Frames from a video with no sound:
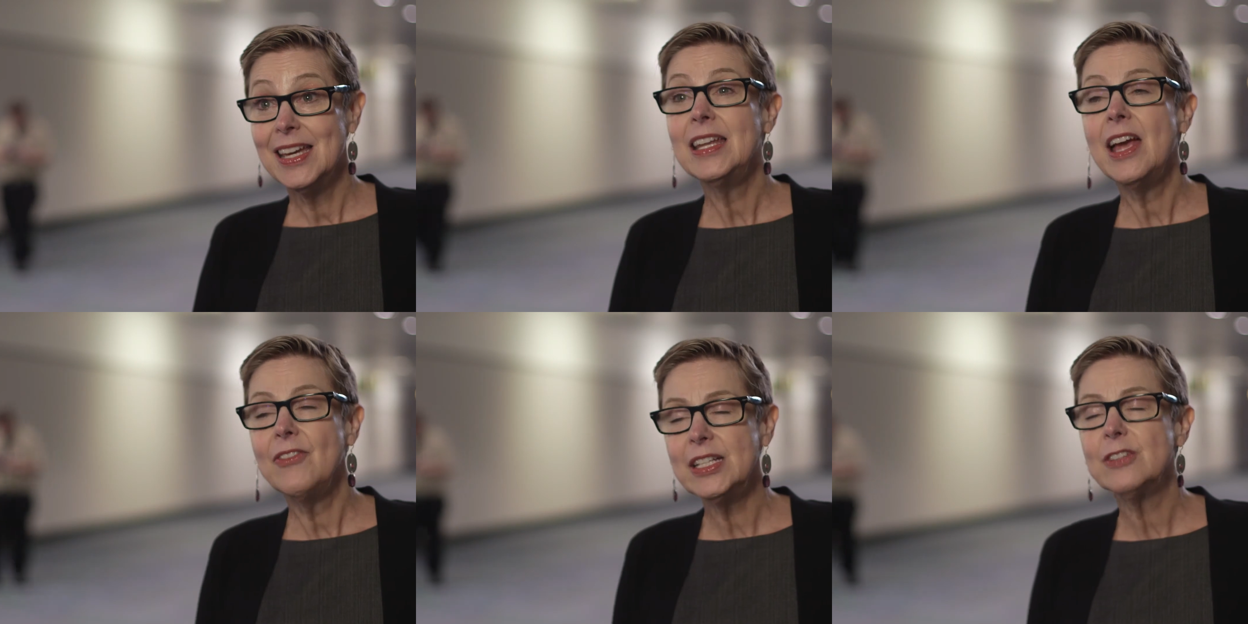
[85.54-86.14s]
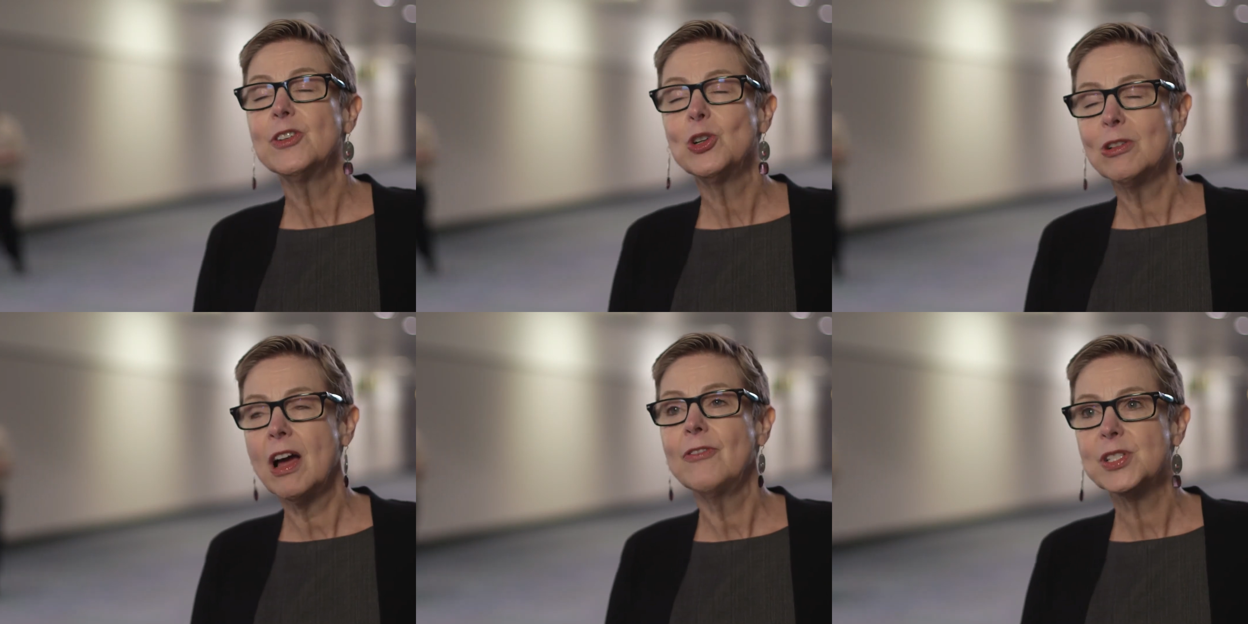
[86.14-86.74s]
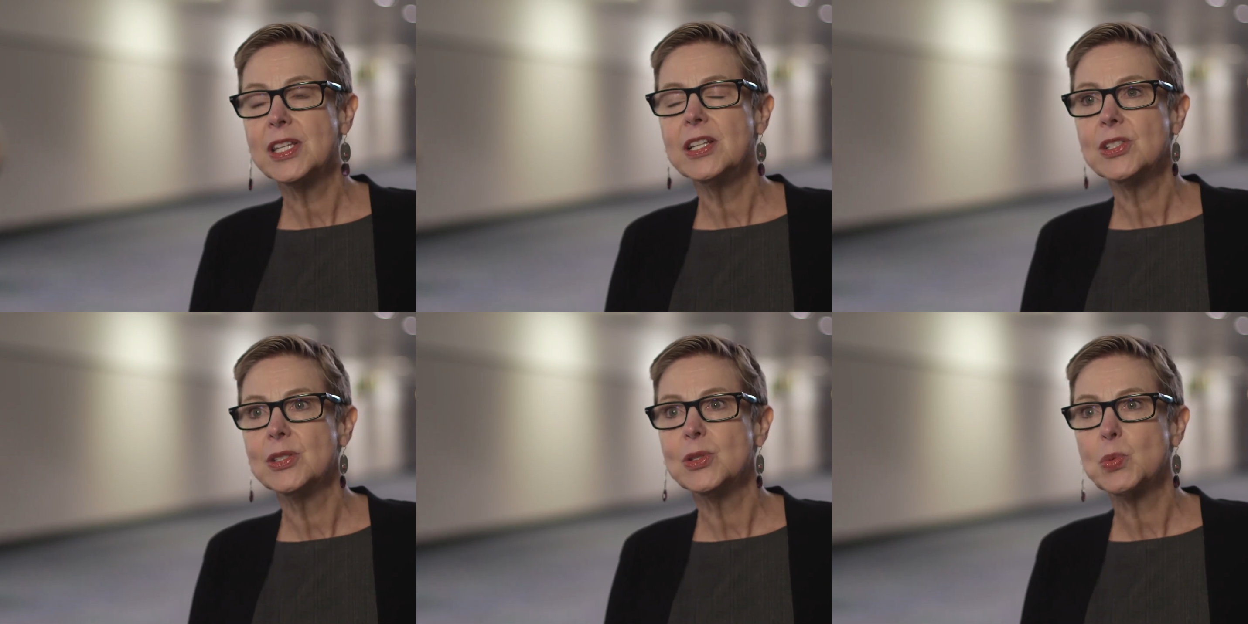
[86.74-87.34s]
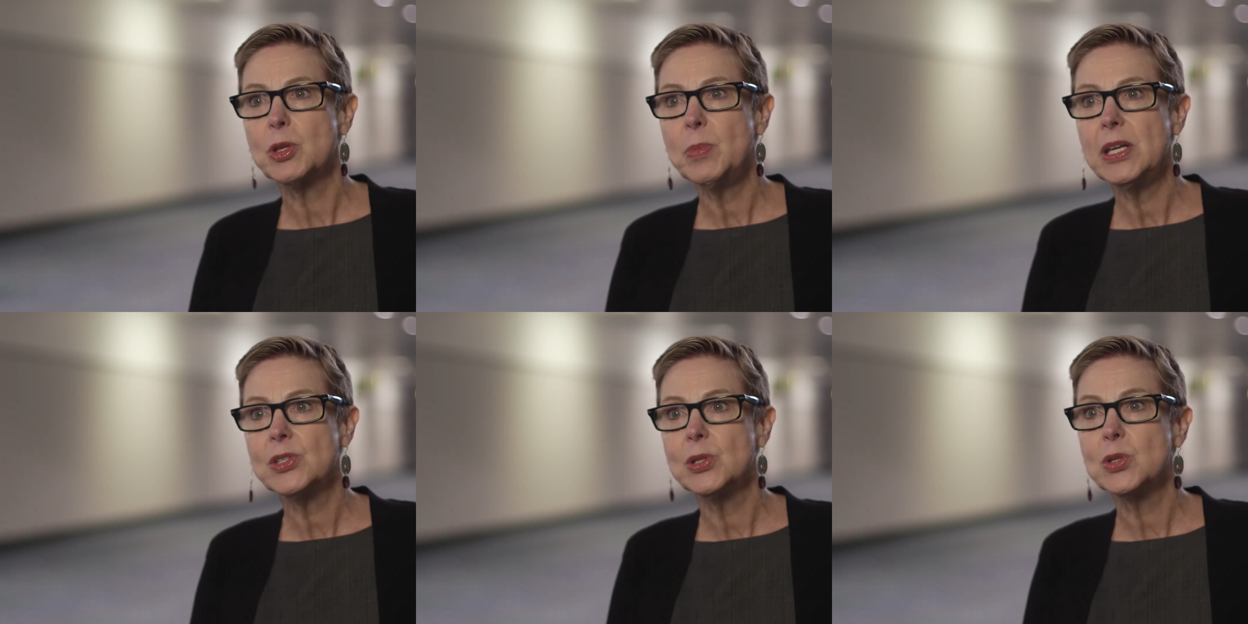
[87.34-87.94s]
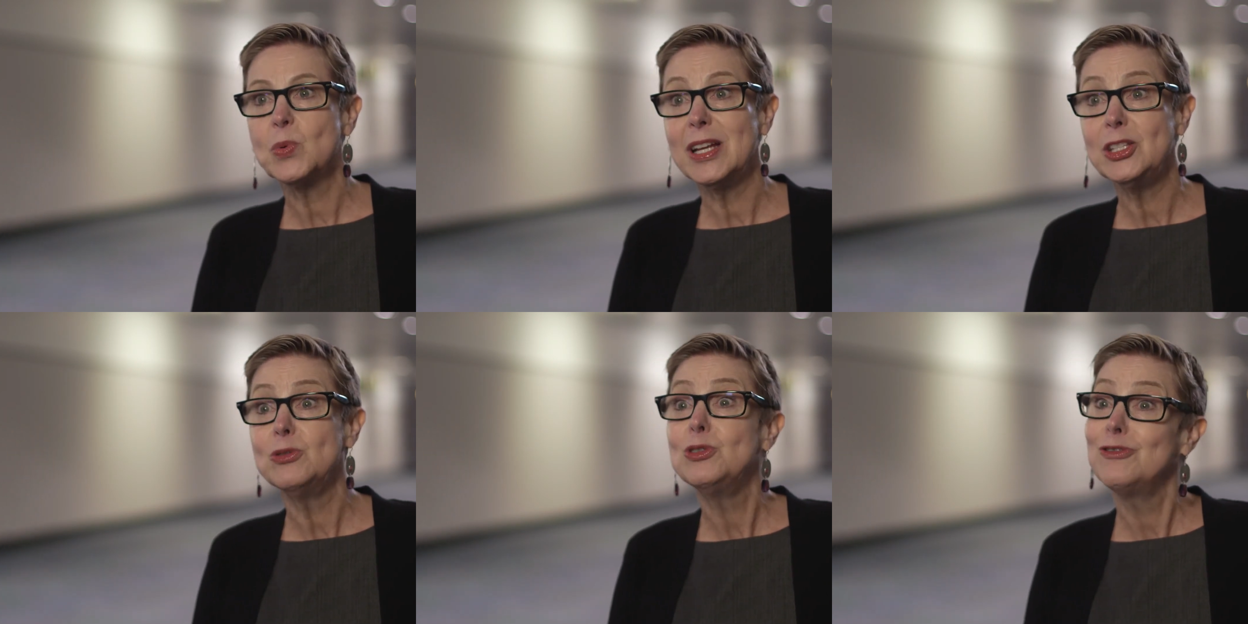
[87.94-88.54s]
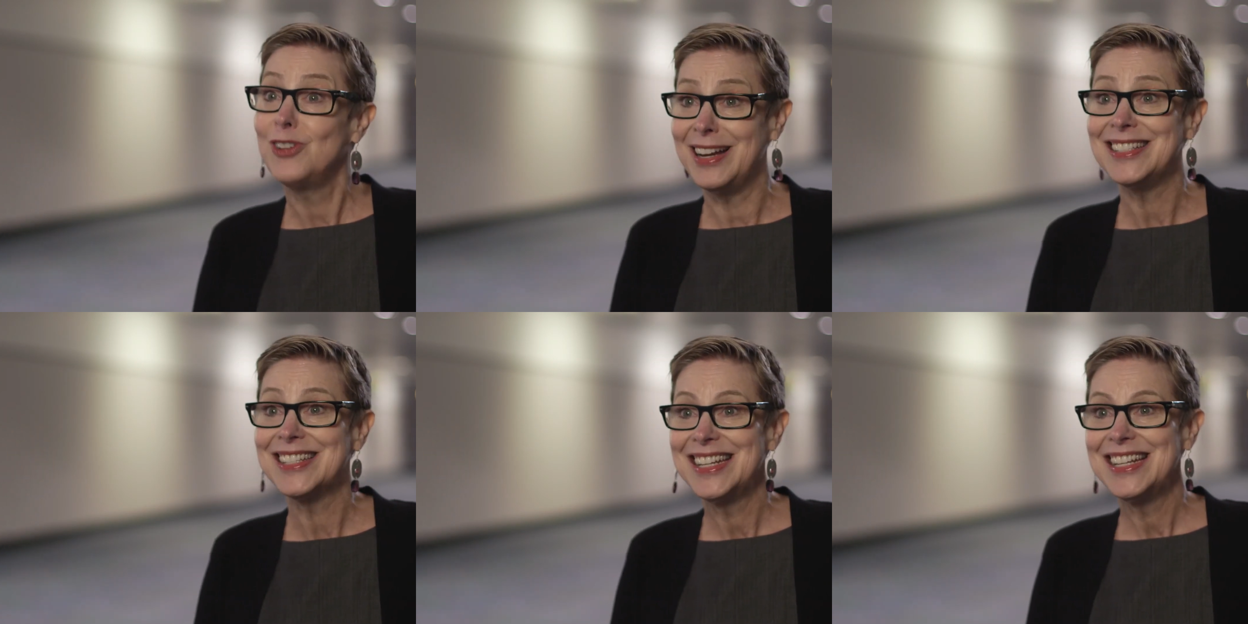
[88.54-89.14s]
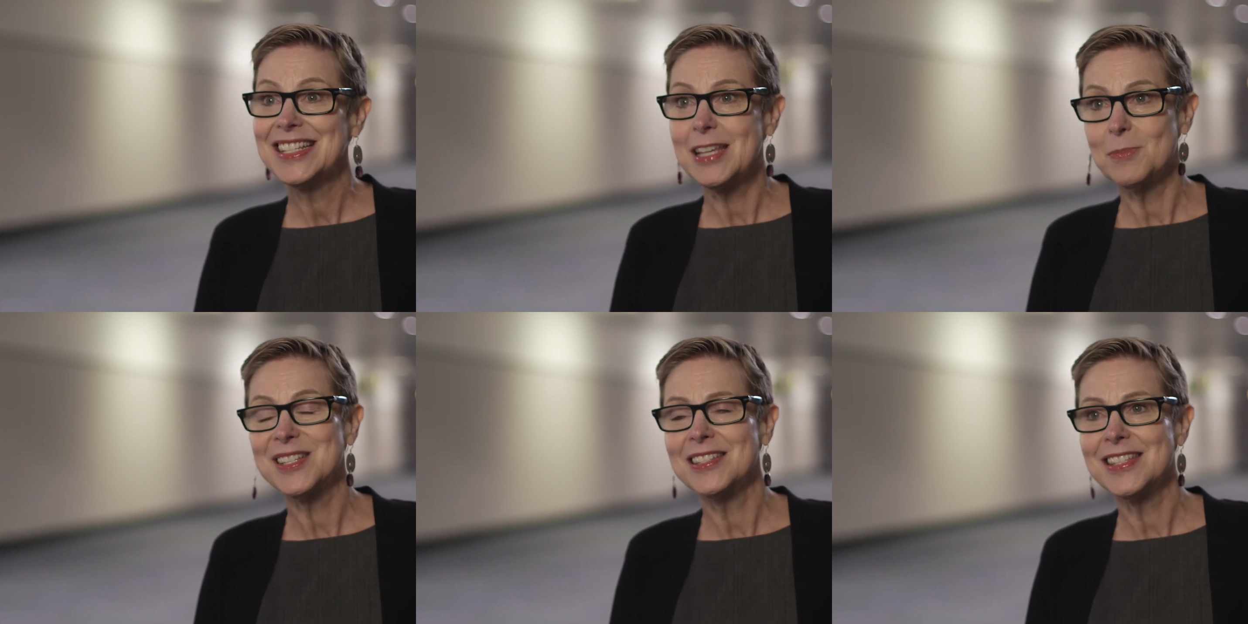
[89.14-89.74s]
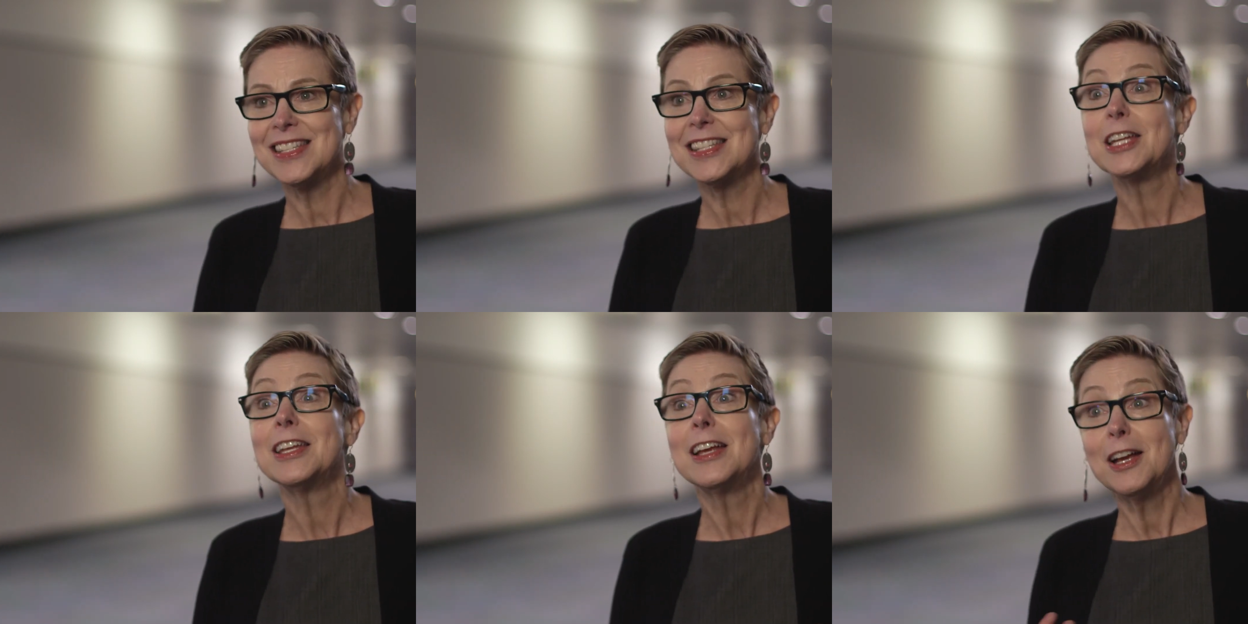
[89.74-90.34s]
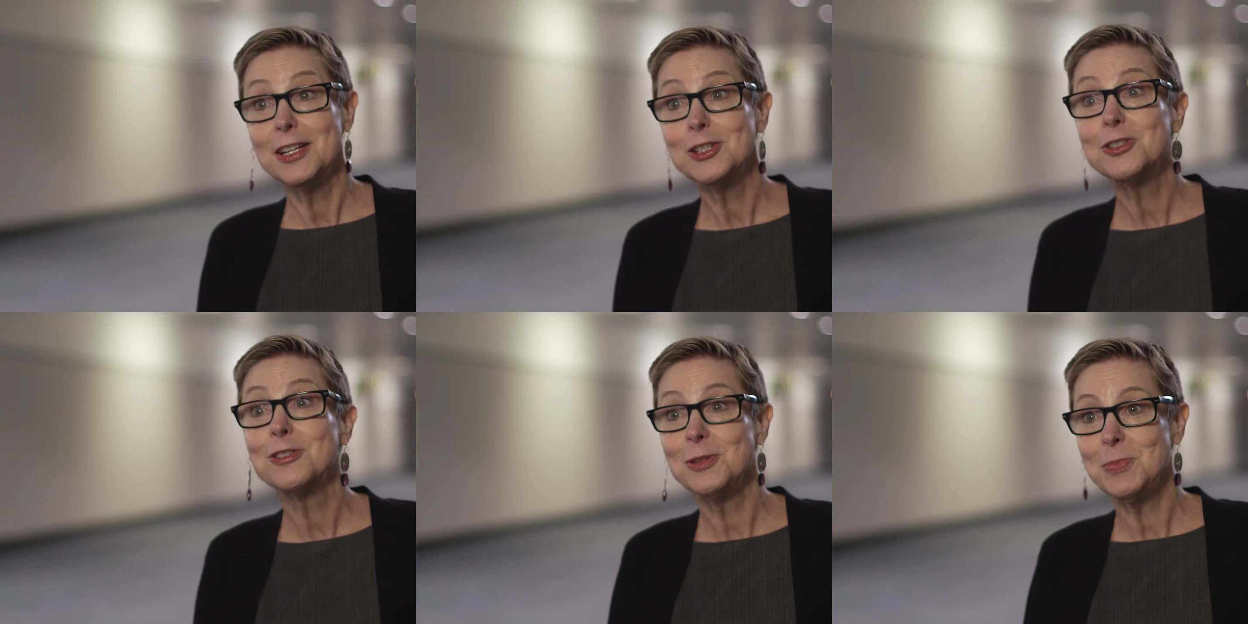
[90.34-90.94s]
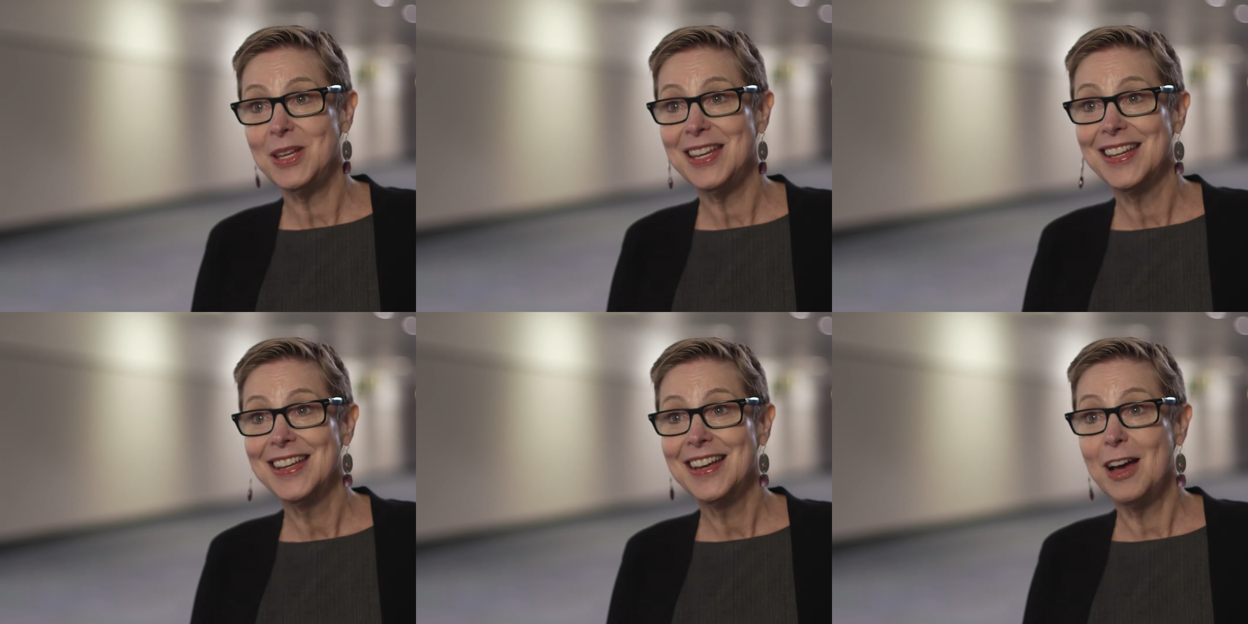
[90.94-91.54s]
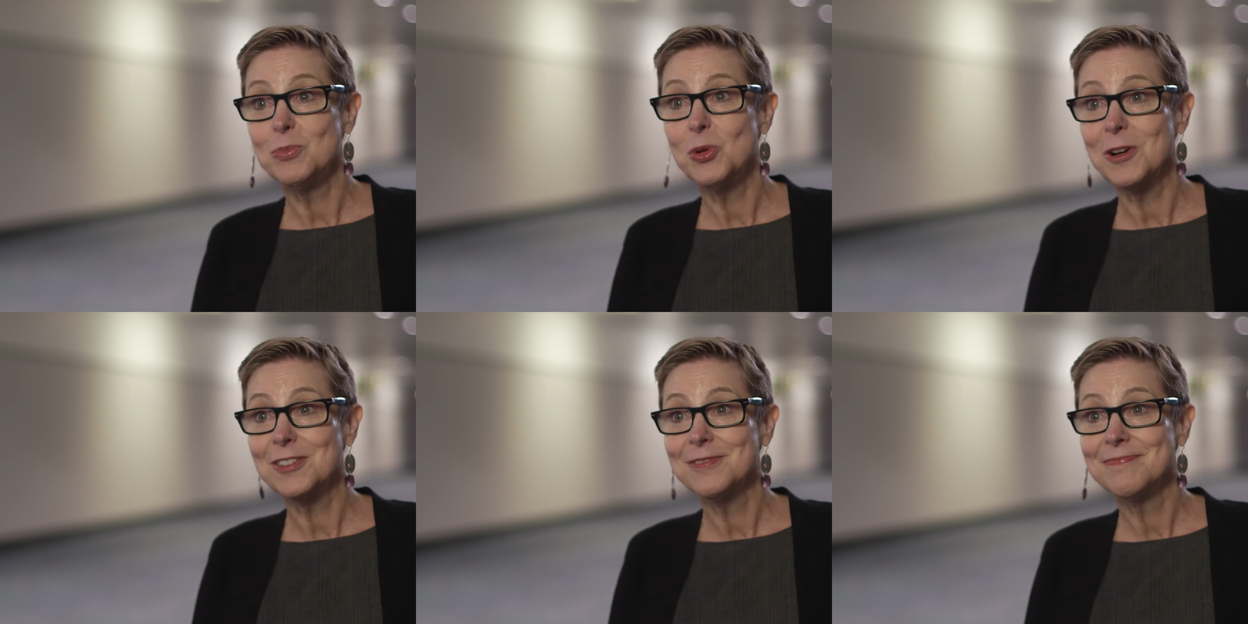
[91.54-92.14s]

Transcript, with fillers: and having difficult conversations with patients when you do find substances that shouldn't be on board.